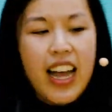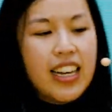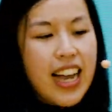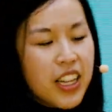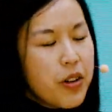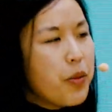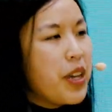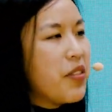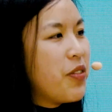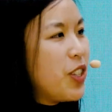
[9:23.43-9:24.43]
Now that
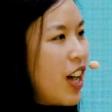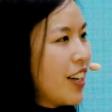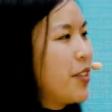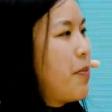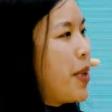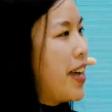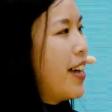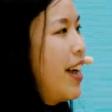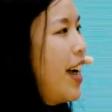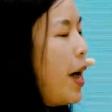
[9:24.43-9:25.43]
we've talked a bit
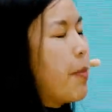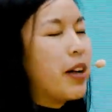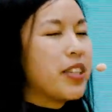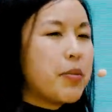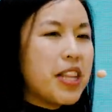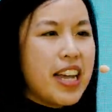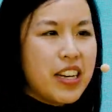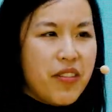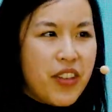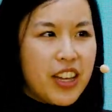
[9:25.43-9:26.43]
about some of the
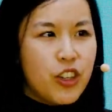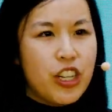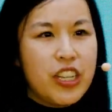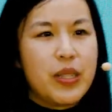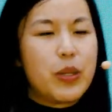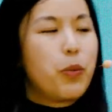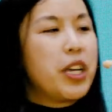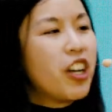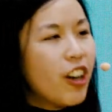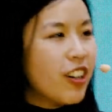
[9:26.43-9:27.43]
innovations we
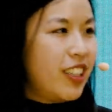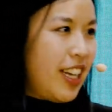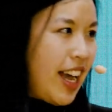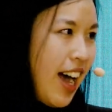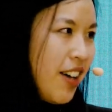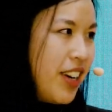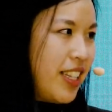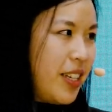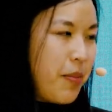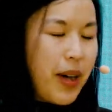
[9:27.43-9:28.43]
currently have at
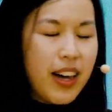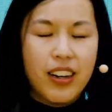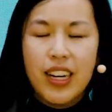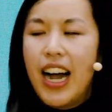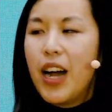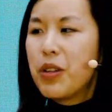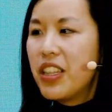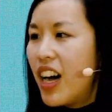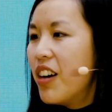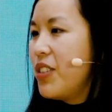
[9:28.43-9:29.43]
DeepL, I would
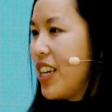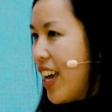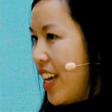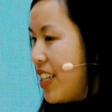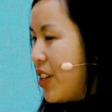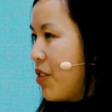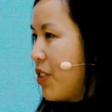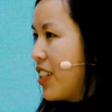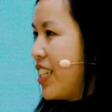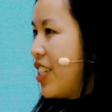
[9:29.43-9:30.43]
love to hand it
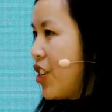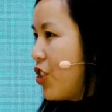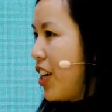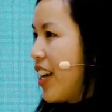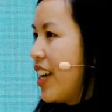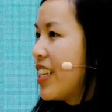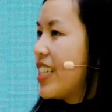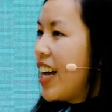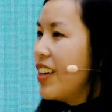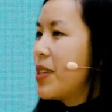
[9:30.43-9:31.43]
over to Dicle to
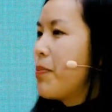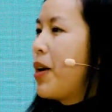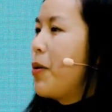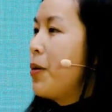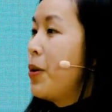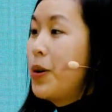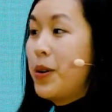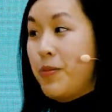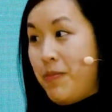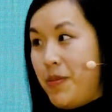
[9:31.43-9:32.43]
tell us about
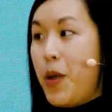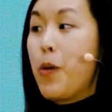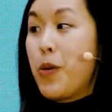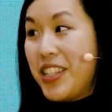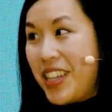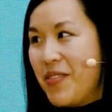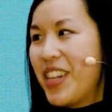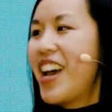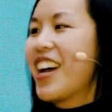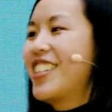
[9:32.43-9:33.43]
what's coming
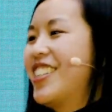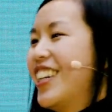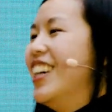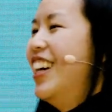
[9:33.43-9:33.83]
next.